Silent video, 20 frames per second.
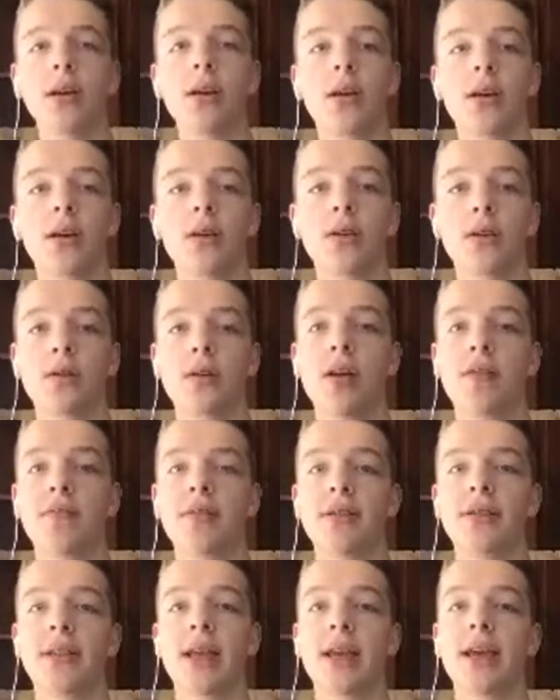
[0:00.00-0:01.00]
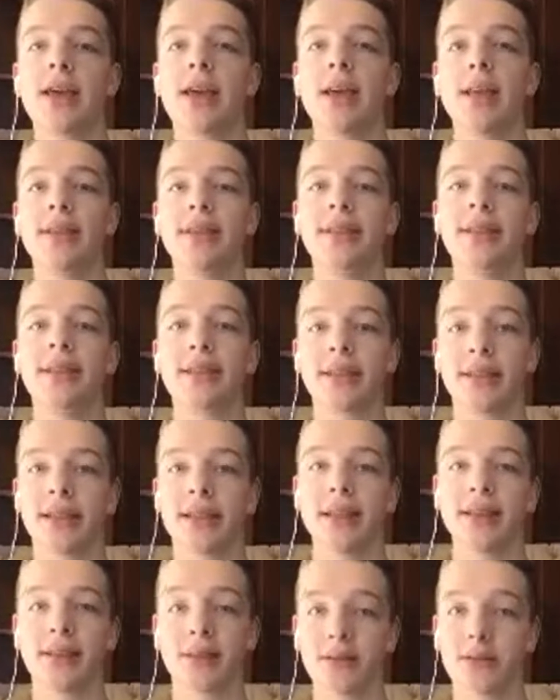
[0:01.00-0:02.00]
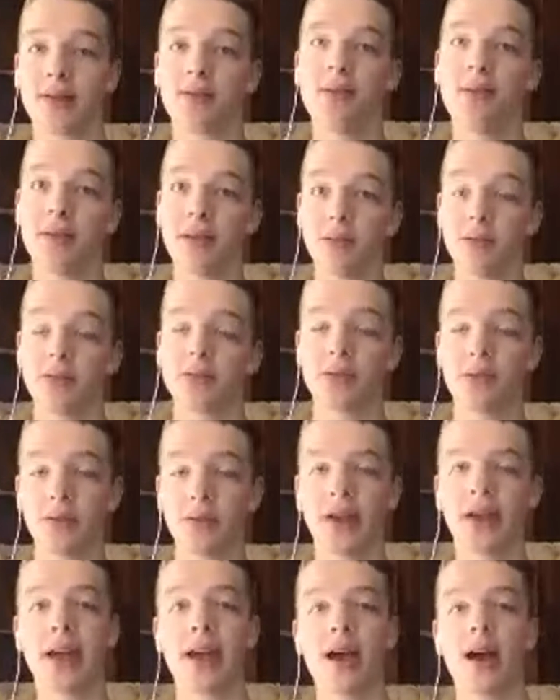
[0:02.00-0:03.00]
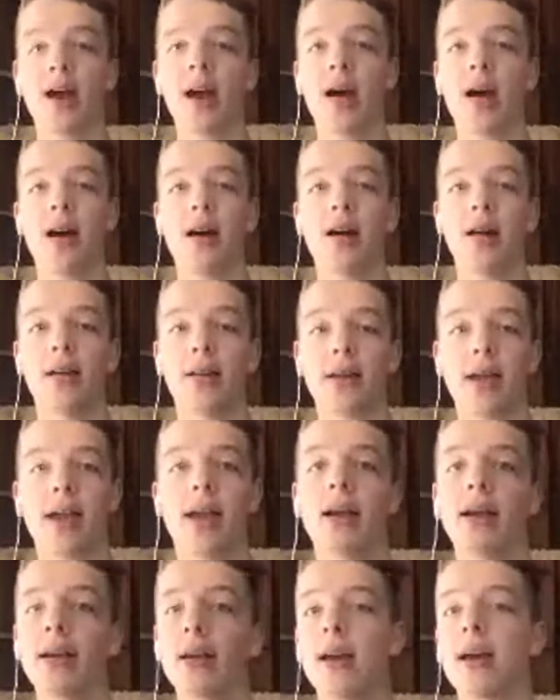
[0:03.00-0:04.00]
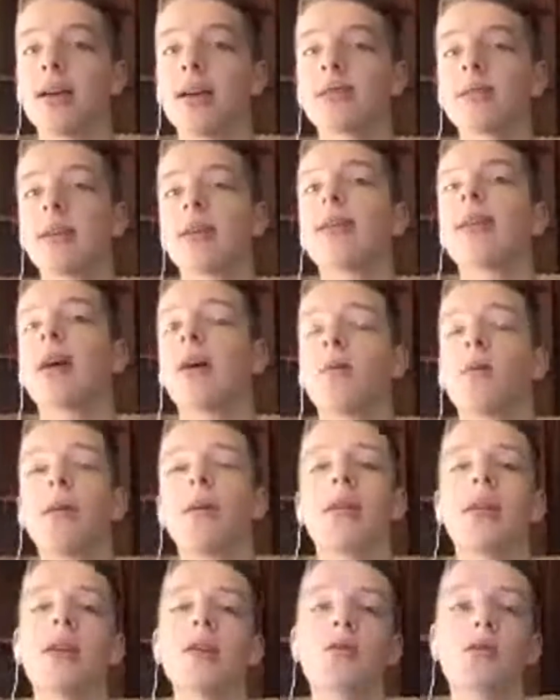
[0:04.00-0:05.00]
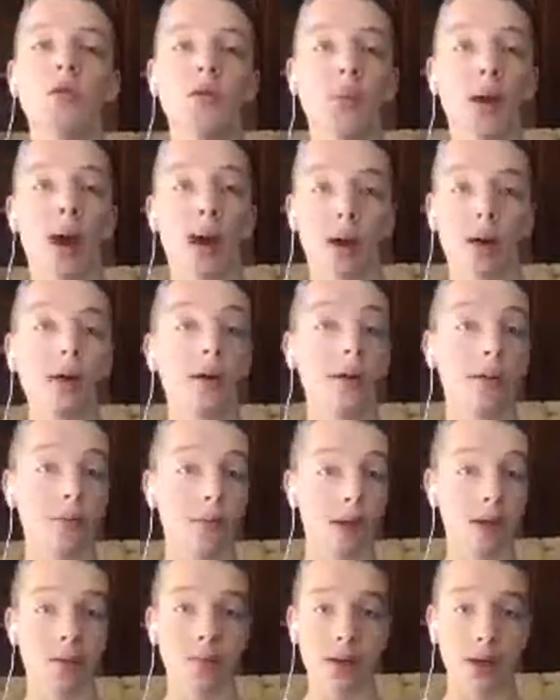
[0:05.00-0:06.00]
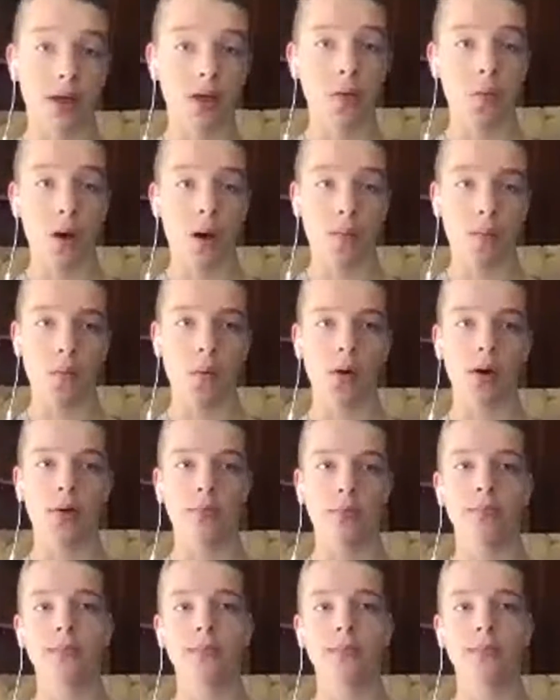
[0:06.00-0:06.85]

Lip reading: So you have to stay consistent sort of in those three areas, and that way the YouTube algorithm can pick you up more.